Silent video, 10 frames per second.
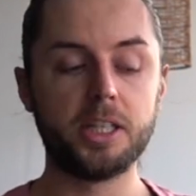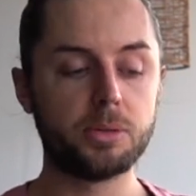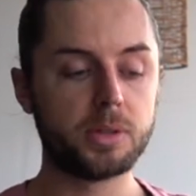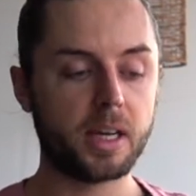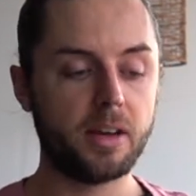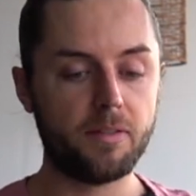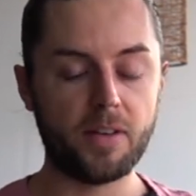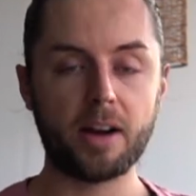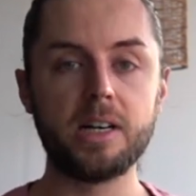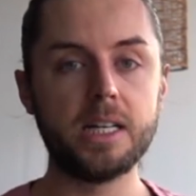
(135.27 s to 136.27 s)
This was a
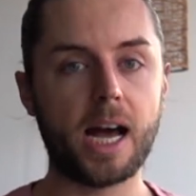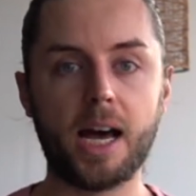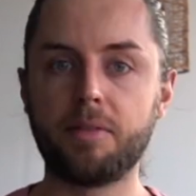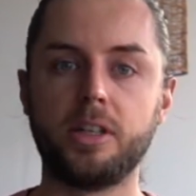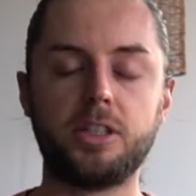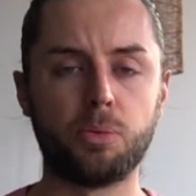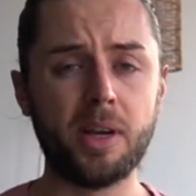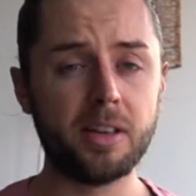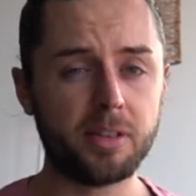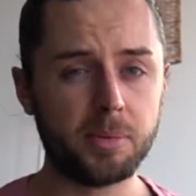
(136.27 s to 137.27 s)
very average
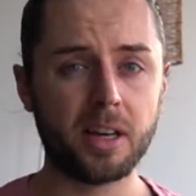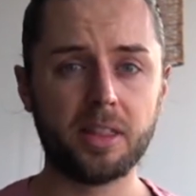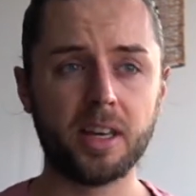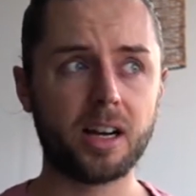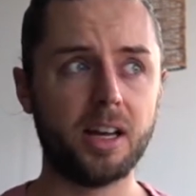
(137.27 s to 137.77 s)
week for me, I think.